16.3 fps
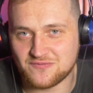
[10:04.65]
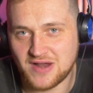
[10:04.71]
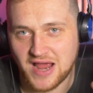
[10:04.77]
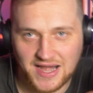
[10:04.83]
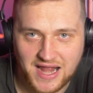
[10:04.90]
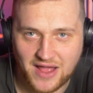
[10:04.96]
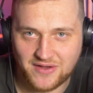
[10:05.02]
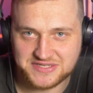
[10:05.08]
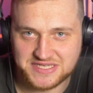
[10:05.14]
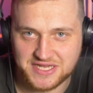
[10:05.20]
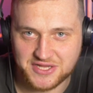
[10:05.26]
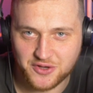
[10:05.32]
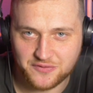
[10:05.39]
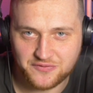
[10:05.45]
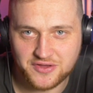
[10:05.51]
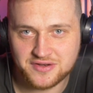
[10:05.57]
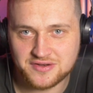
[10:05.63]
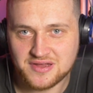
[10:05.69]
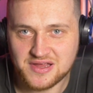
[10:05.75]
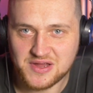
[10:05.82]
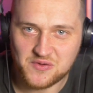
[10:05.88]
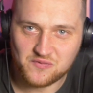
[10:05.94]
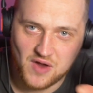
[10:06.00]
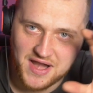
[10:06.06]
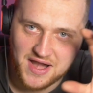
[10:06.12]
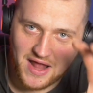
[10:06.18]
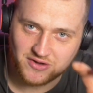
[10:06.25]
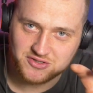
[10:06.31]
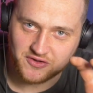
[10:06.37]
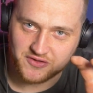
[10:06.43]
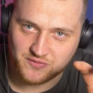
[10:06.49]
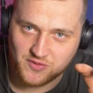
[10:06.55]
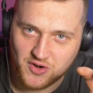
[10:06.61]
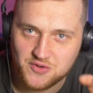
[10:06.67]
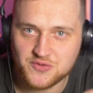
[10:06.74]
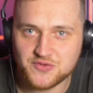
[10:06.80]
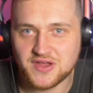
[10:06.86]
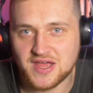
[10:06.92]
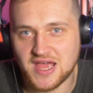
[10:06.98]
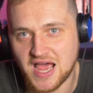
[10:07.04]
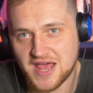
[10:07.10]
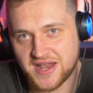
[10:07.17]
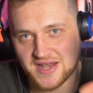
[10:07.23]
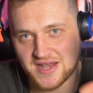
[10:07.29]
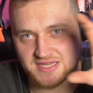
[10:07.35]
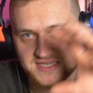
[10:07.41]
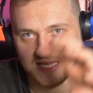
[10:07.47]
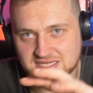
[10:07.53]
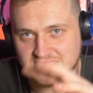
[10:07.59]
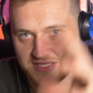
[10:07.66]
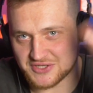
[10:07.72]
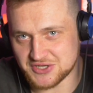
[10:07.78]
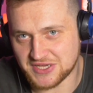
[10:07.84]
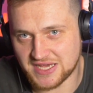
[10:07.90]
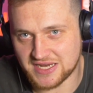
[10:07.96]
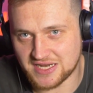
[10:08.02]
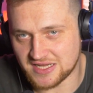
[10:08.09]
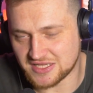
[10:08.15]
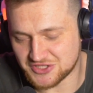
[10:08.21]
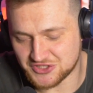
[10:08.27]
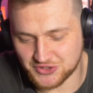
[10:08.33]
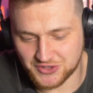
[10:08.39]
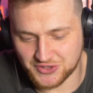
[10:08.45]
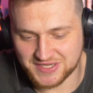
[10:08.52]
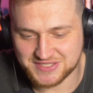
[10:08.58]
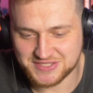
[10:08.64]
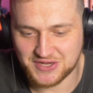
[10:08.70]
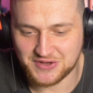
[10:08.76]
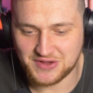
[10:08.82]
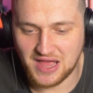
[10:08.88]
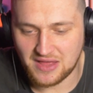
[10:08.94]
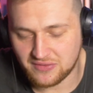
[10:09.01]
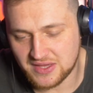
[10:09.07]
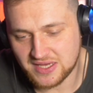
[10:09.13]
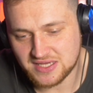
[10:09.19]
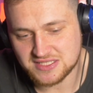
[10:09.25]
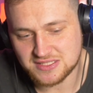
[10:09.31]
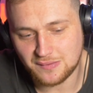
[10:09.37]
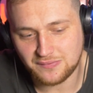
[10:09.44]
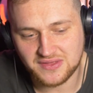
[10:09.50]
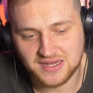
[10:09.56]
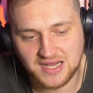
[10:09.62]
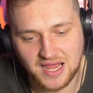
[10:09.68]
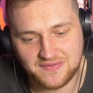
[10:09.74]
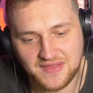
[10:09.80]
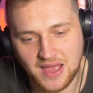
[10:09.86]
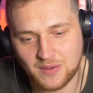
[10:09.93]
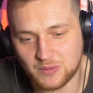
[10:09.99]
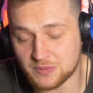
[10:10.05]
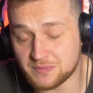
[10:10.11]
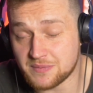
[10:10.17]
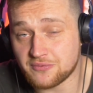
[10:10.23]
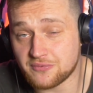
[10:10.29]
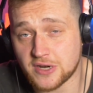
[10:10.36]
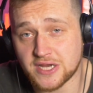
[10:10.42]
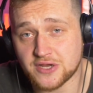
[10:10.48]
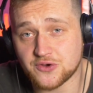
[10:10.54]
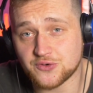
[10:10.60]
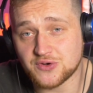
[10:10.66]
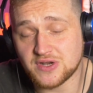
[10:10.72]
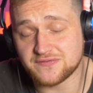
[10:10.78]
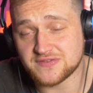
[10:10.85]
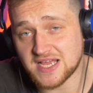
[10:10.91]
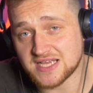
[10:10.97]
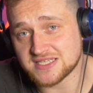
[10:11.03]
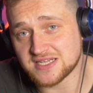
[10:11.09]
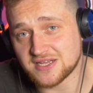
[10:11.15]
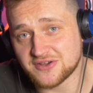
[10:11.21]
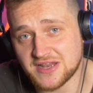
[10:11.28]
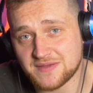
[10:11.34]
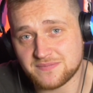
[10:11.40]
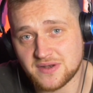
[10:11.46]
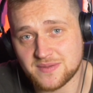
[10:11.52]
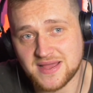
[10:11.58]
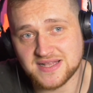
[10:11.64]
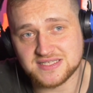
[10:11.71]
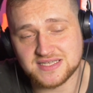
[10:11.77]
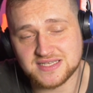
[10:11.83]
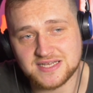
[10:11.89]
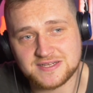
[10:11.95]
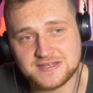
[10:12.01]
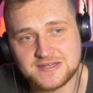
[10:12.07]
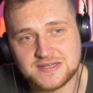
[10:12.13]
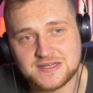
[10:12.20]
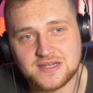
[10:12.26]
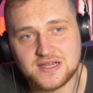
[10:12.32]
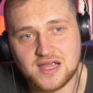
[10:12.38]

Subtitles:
Right now it's in the oven. Right now it's on the road. And then it says, tuck in and enjoy. So I think something like that would be pretty cool if Tesla could implement it.